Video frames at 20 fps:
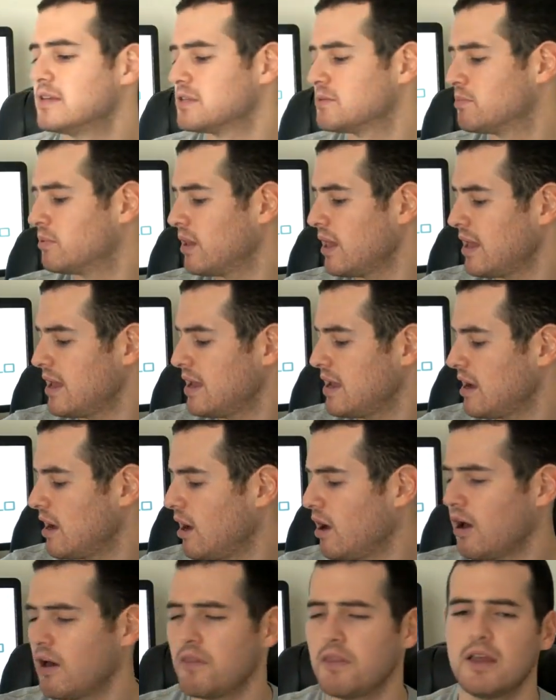display
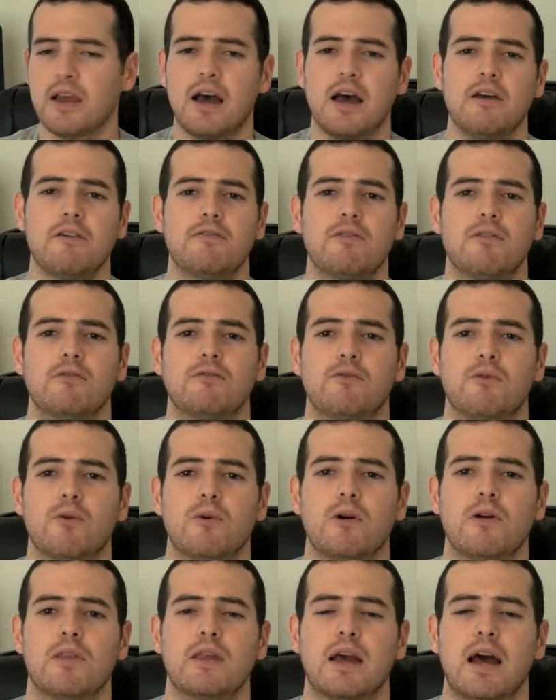on the iPhone
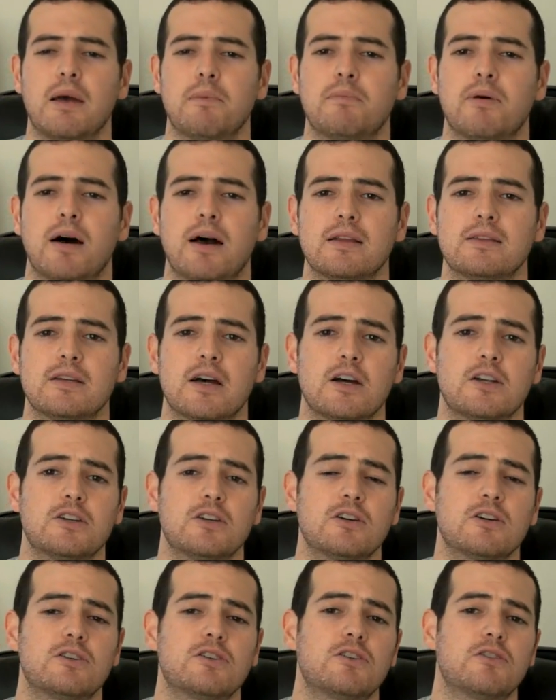4 and the iPod Touch
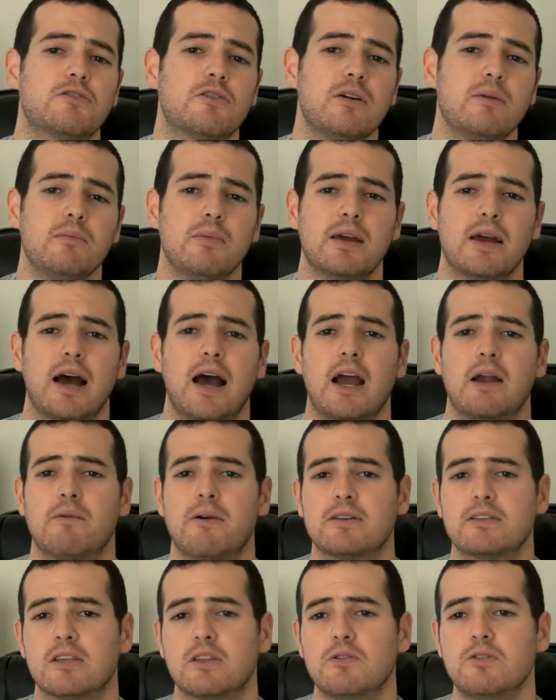are extremely high
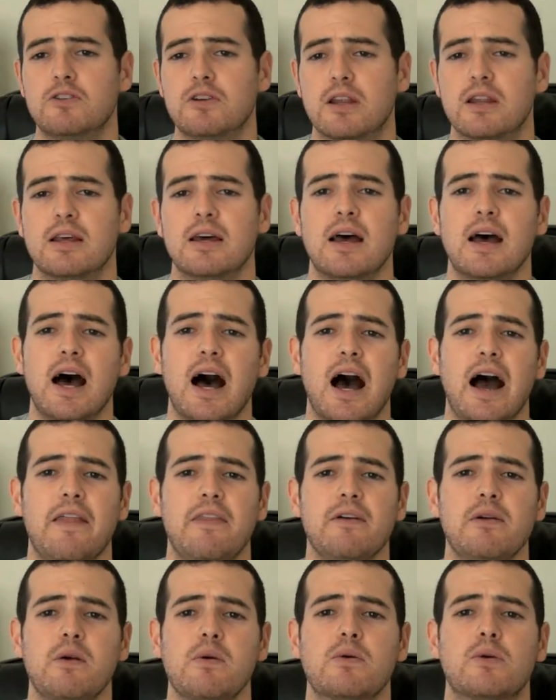resolution. I
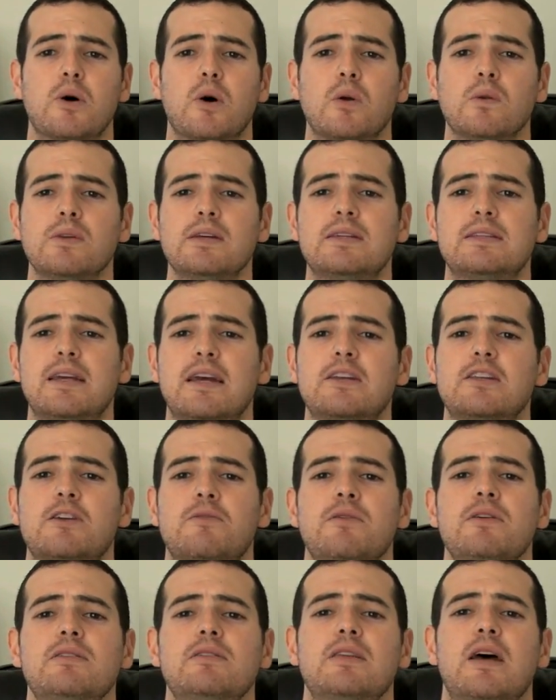think it could only stand
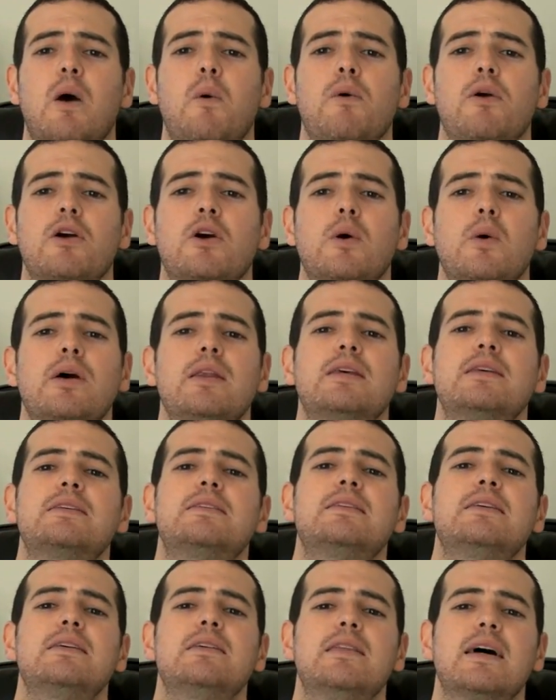to reason that we're going to
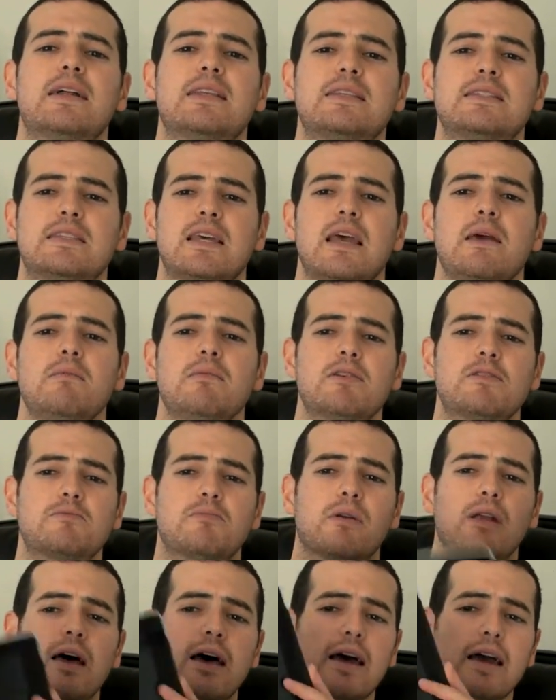see that same
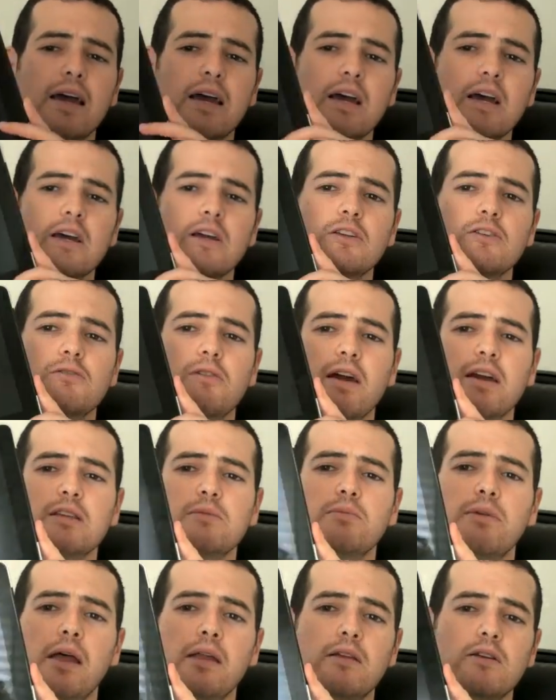display
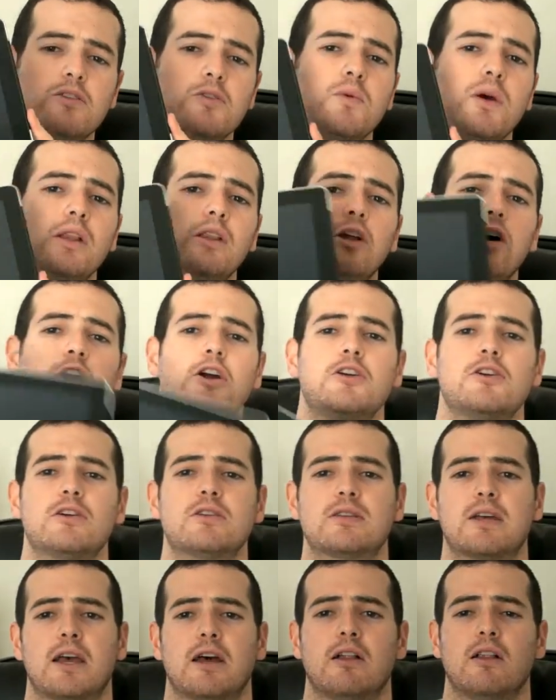transplanted to a larger
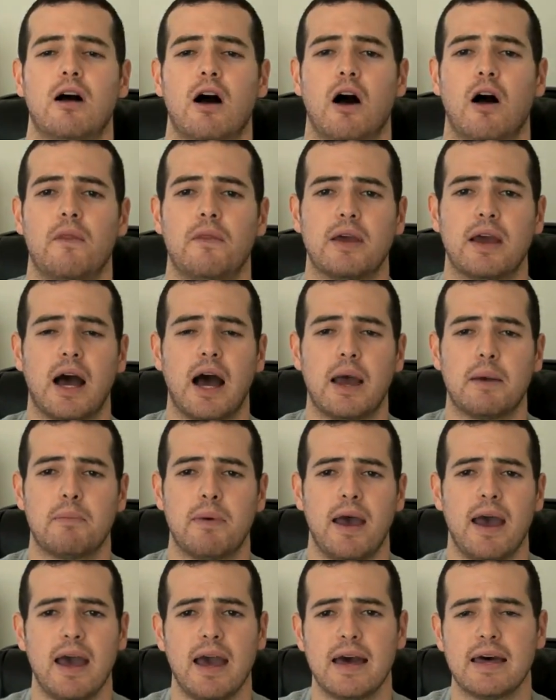scale on the
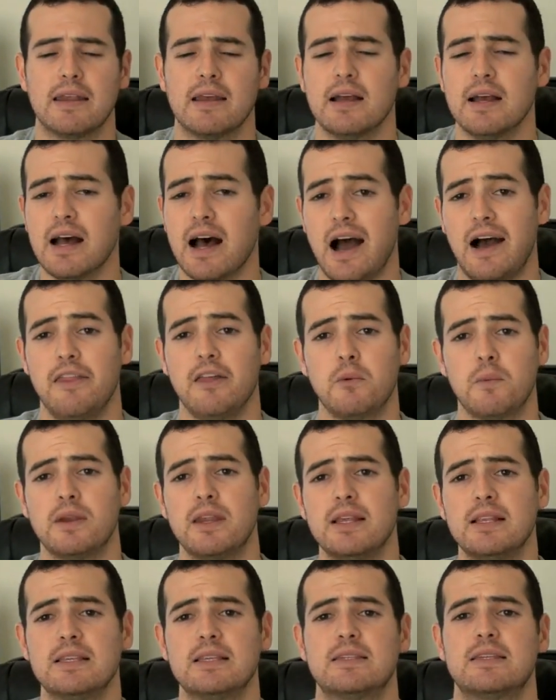iPad. I think we
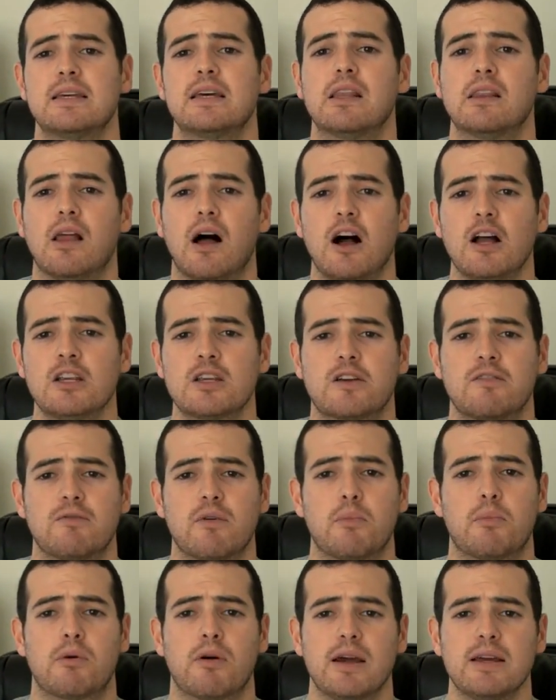didn't see it launched from
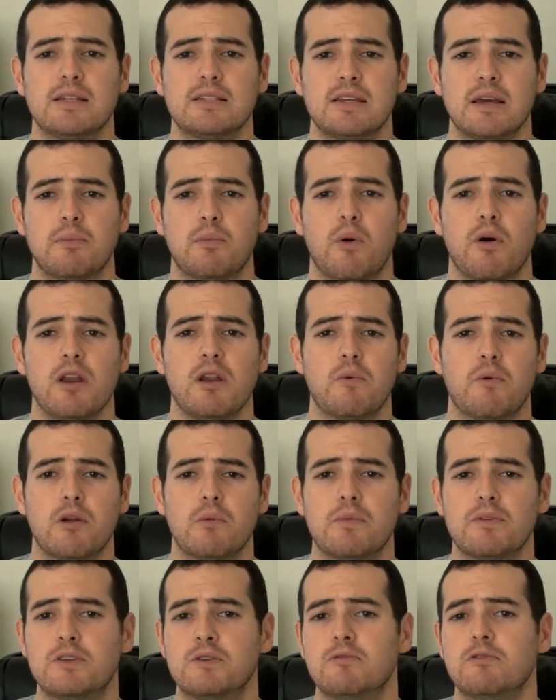a price standpoint. It would
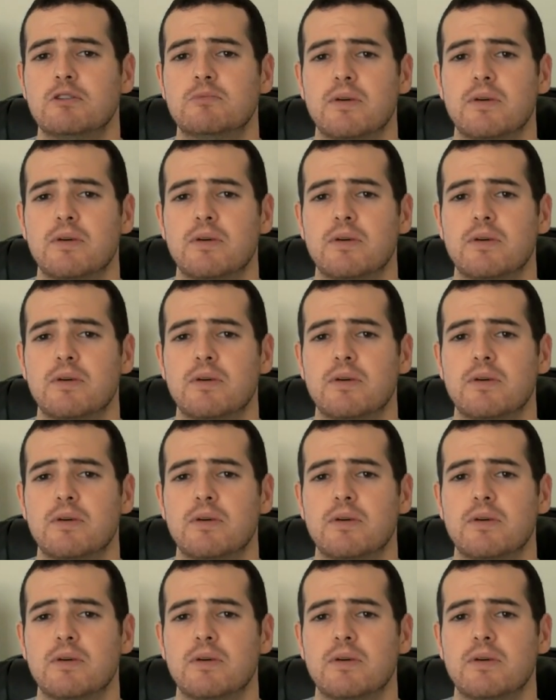have been too